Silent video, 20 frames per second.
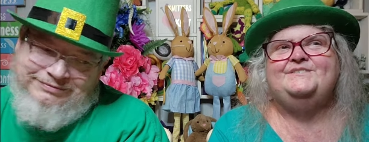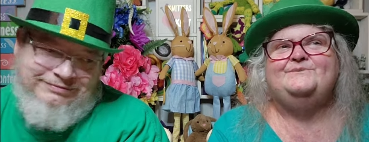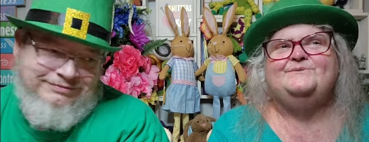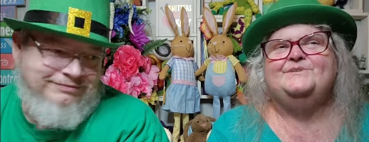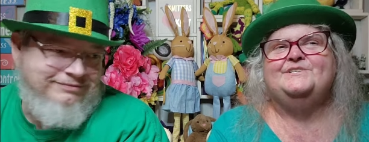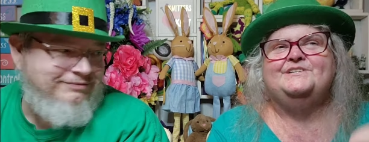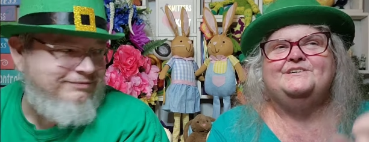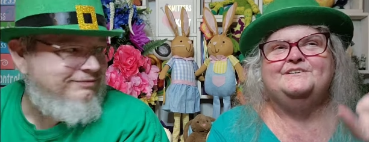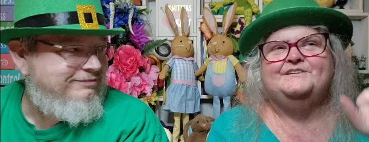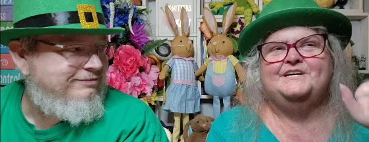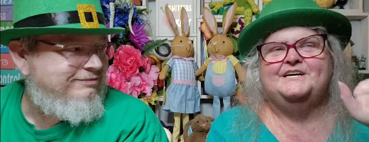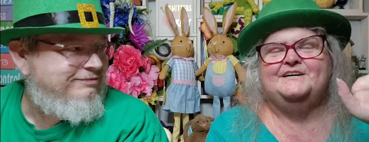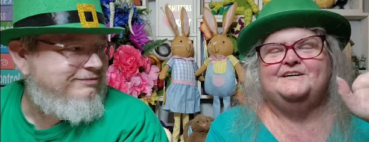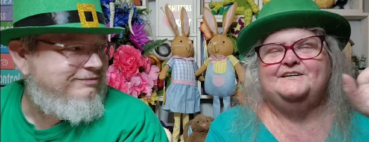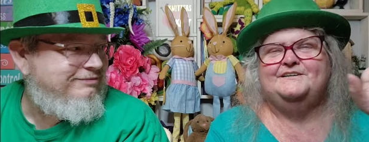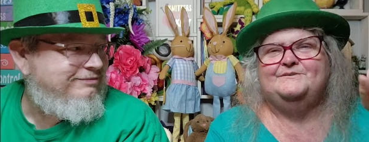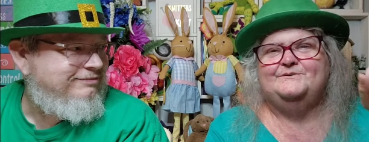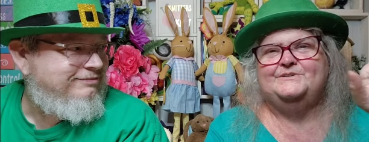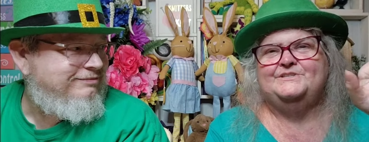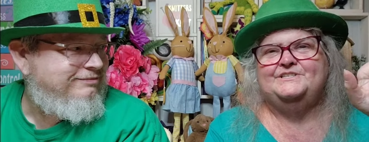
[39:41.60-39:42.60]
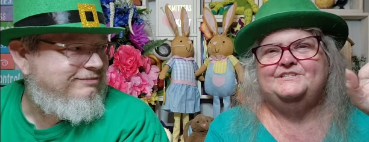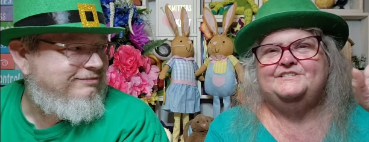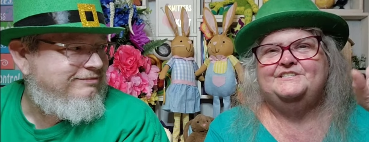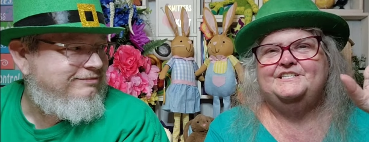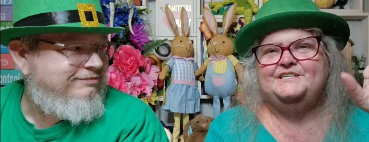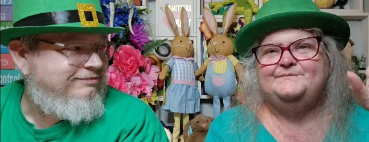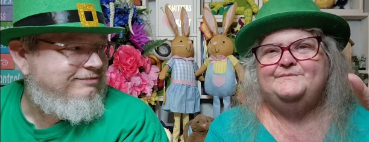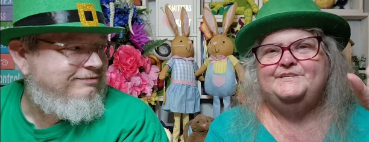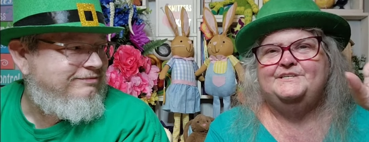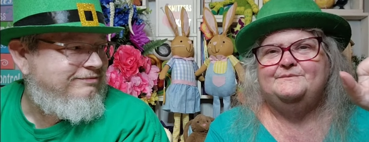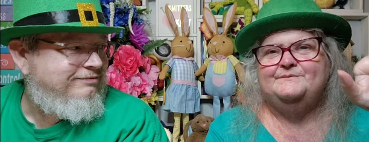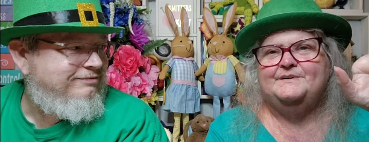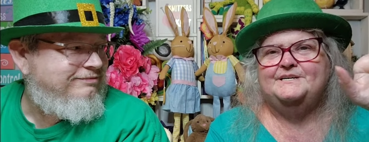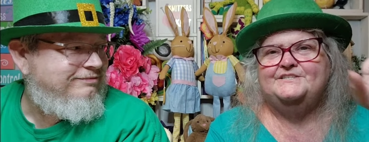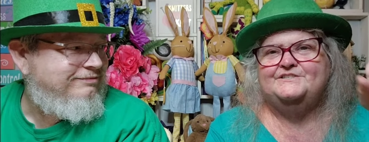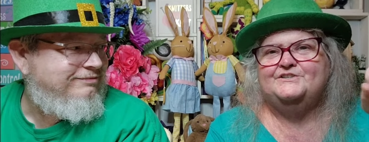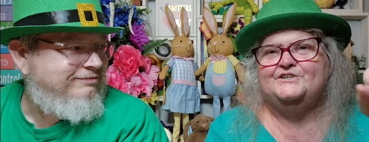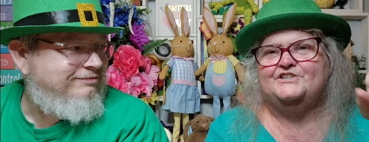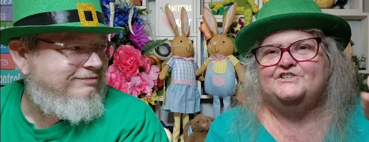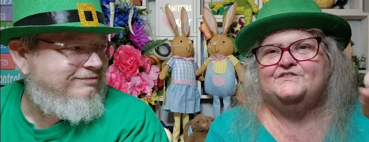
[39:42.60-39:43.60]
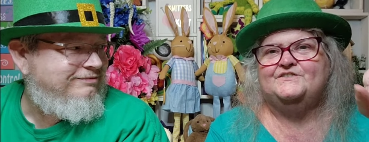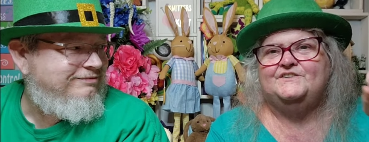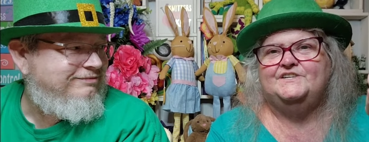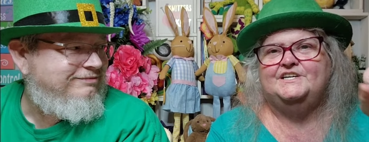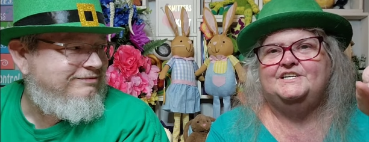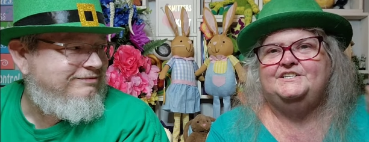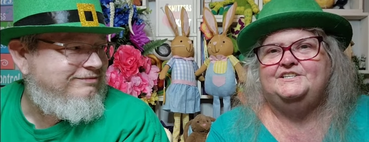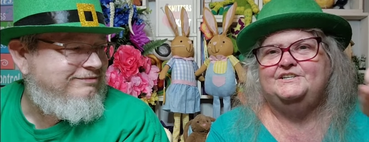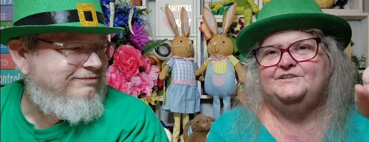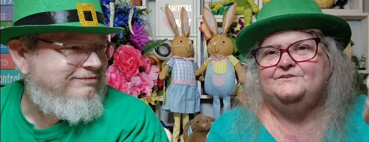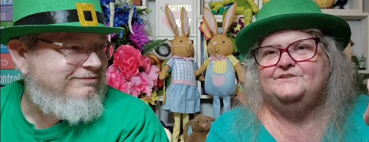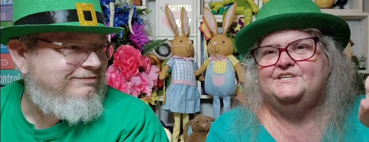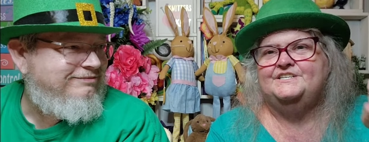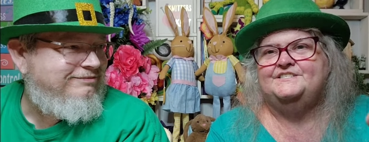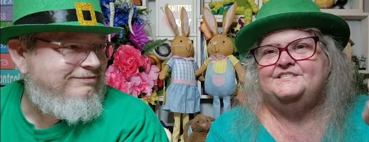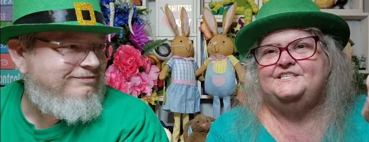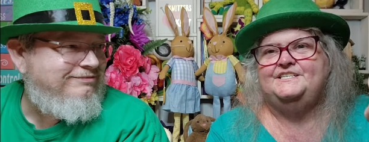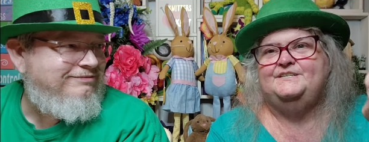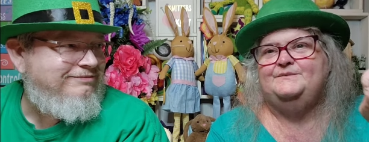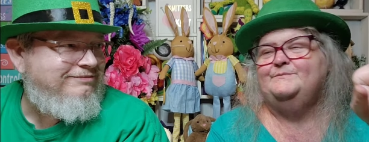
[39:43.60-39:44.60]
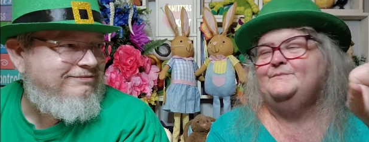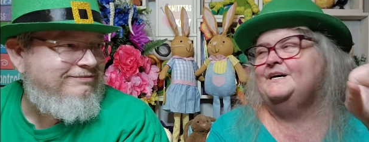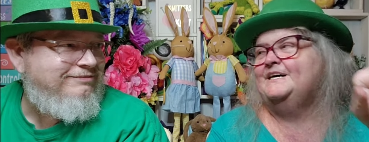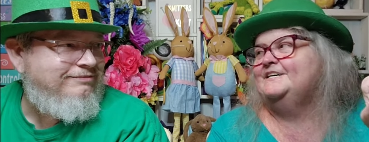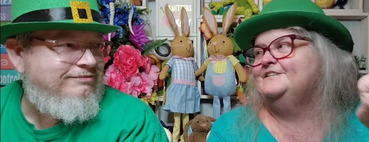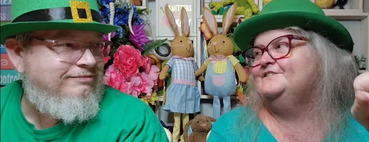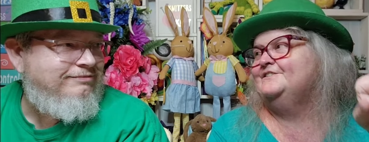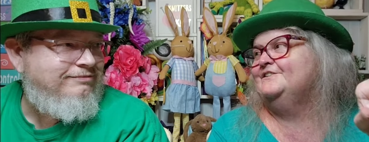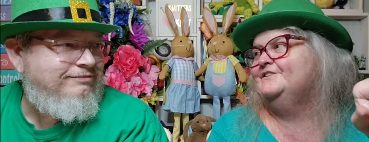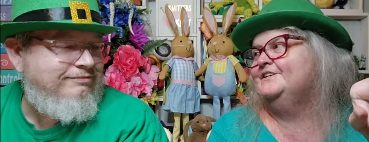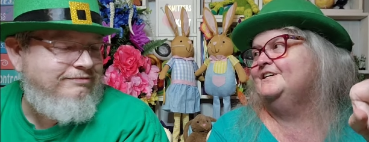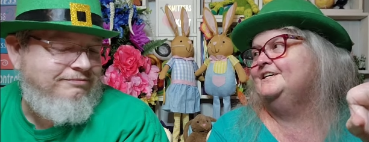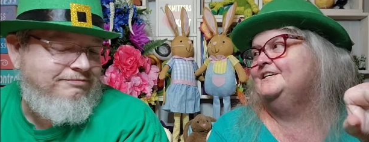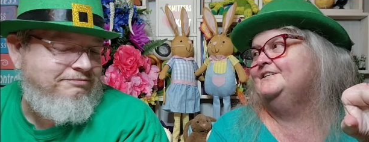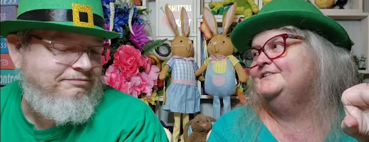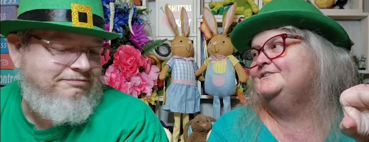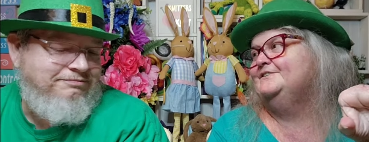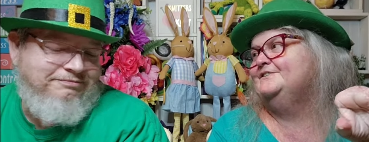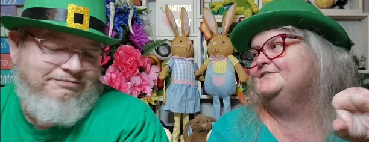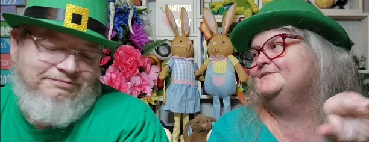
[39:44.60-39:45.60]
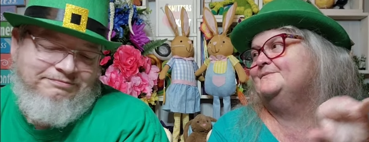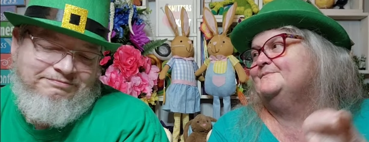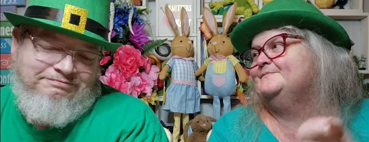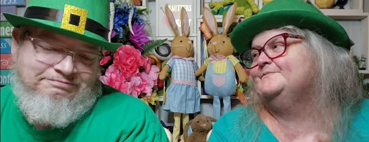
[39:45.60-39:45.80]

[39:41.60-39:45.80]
Speaker 1: when the when the WMA starts flooding on this end past our house.